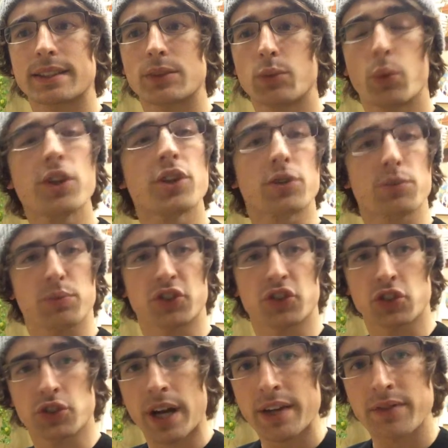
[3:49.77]
when you're
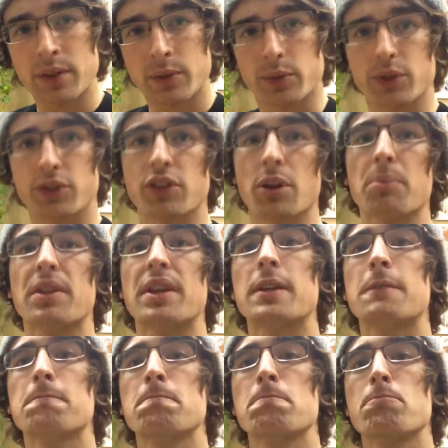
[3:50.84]
striving for
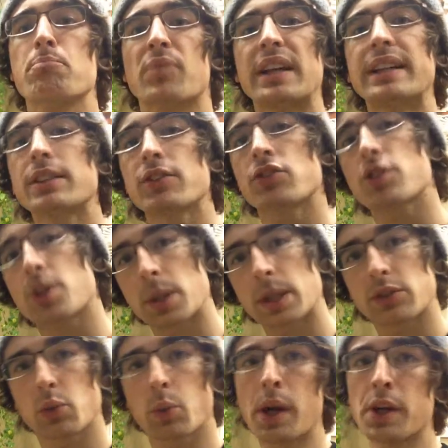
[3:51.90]
something and it doesn't turn out
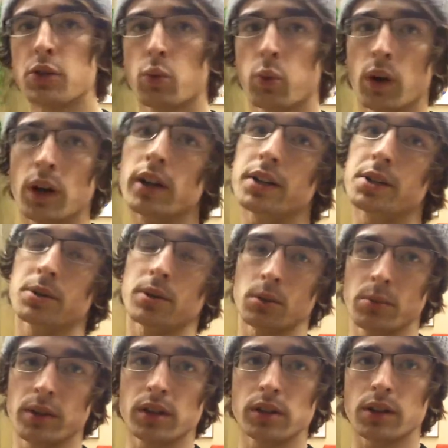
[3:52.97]
the way you want, and you're in the
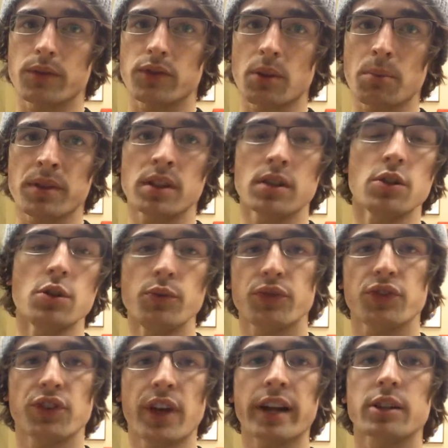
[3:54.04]
middle of something that you've
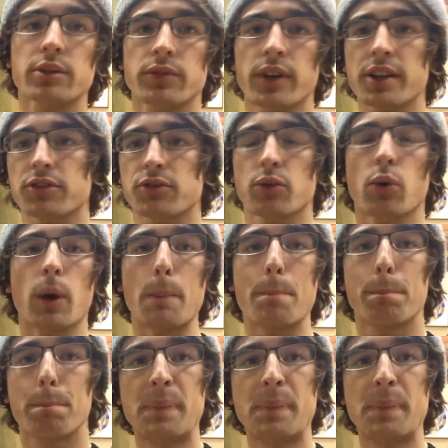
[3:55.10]
sacrificed for,